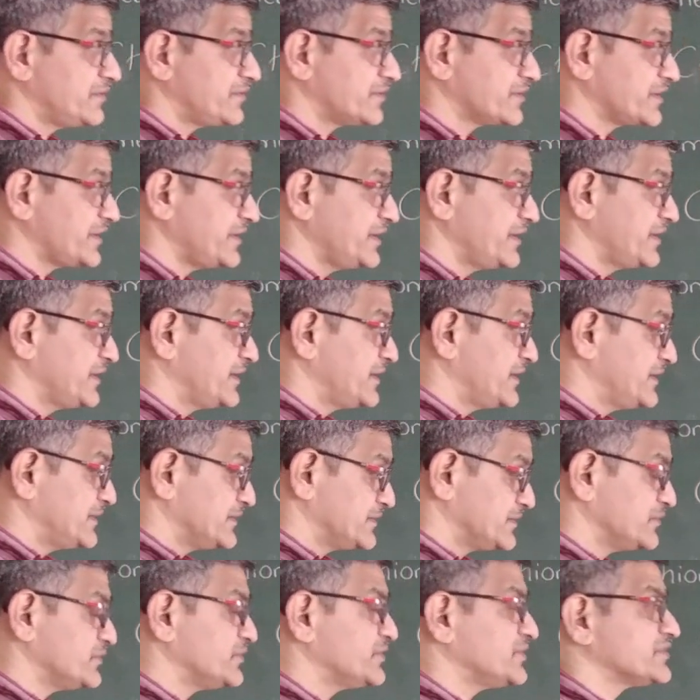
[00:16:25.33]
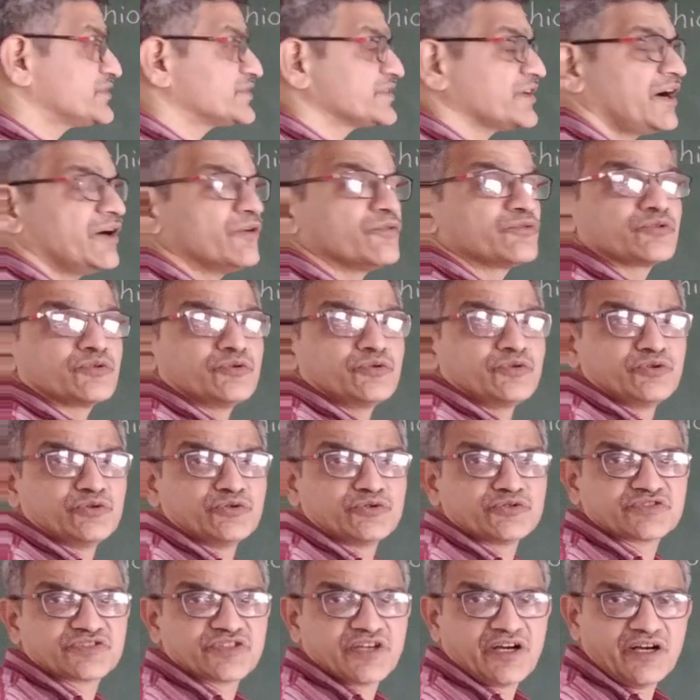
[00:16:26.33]
Okay. So this is how to
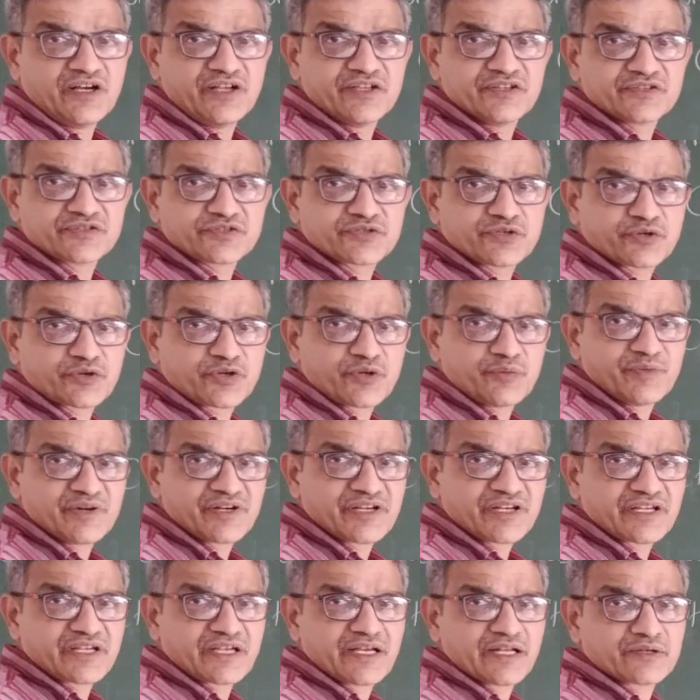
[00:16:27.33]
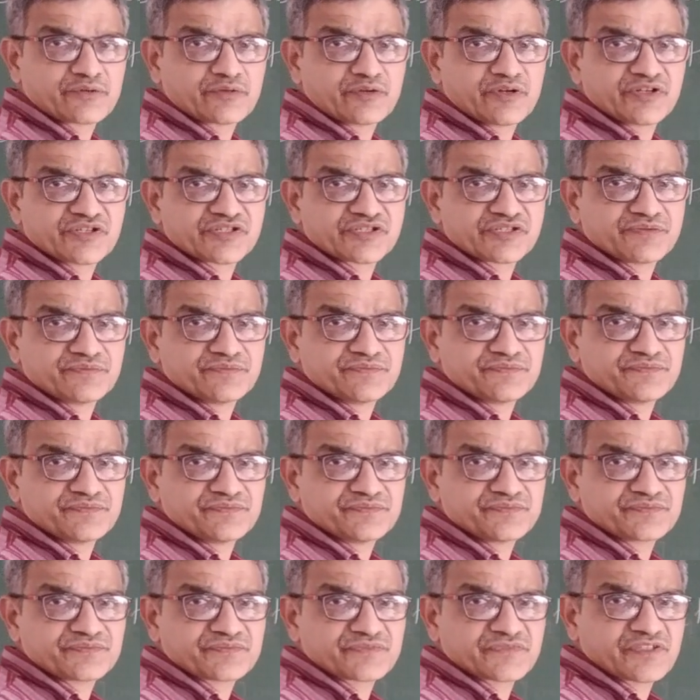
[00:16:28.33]
use the stoichiometric calculation.
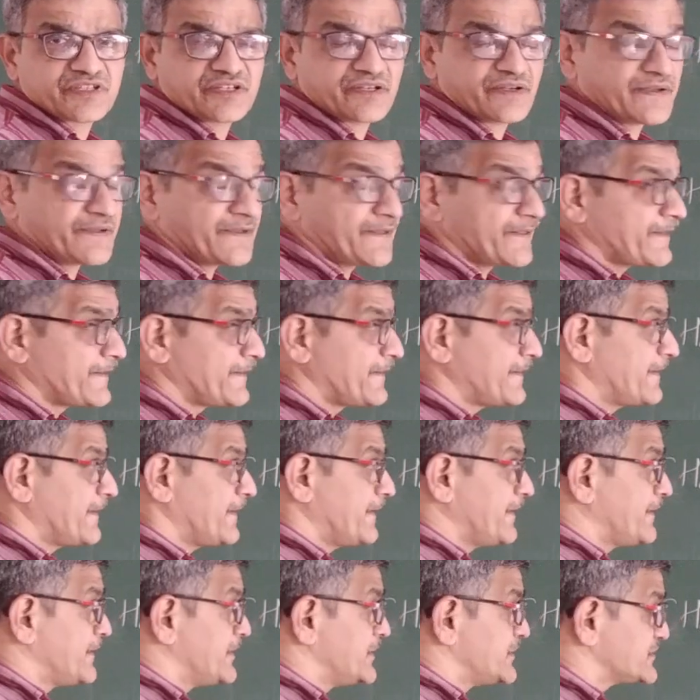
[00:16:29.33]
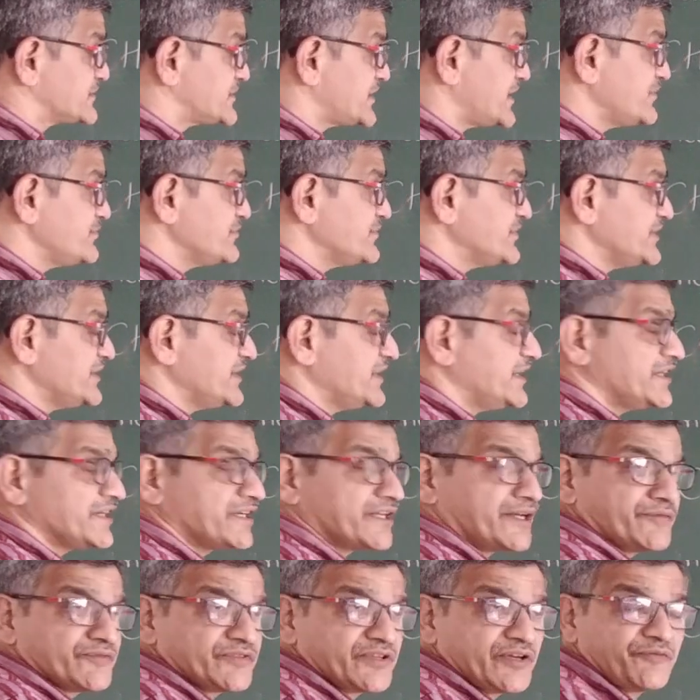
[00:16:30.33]
Okay. Same thing in
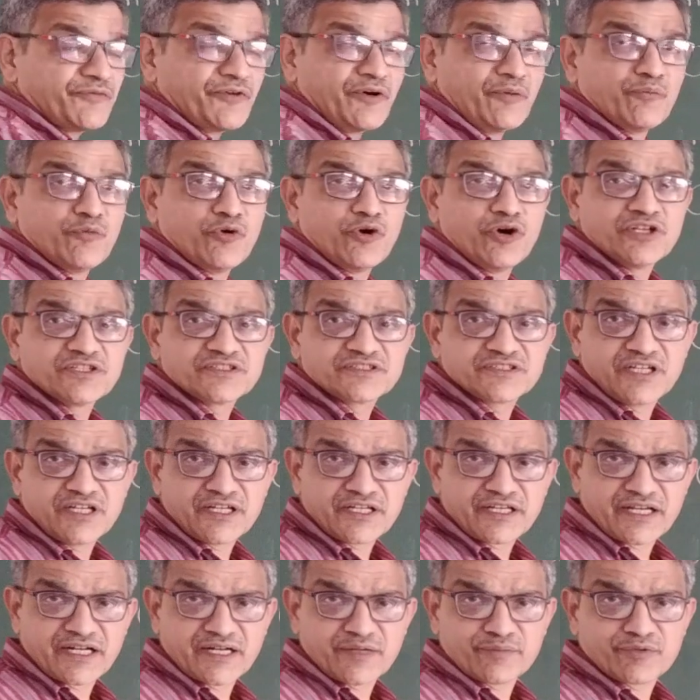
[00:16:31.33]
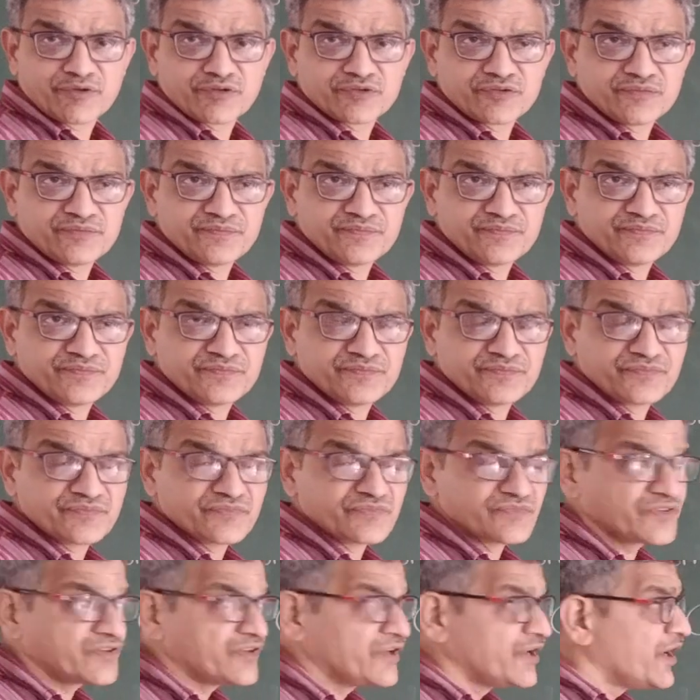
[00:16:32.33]
terms of a moles per kilo.
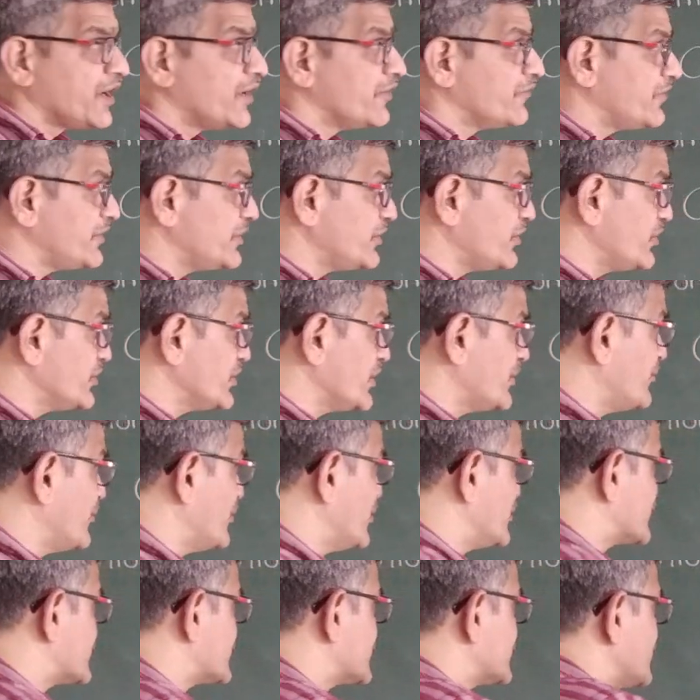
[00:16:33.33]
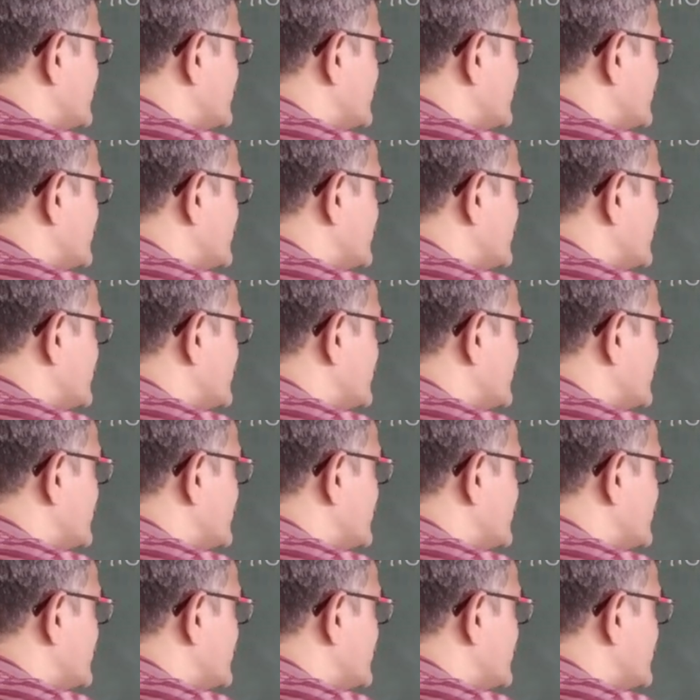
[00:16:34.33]
We know the moles.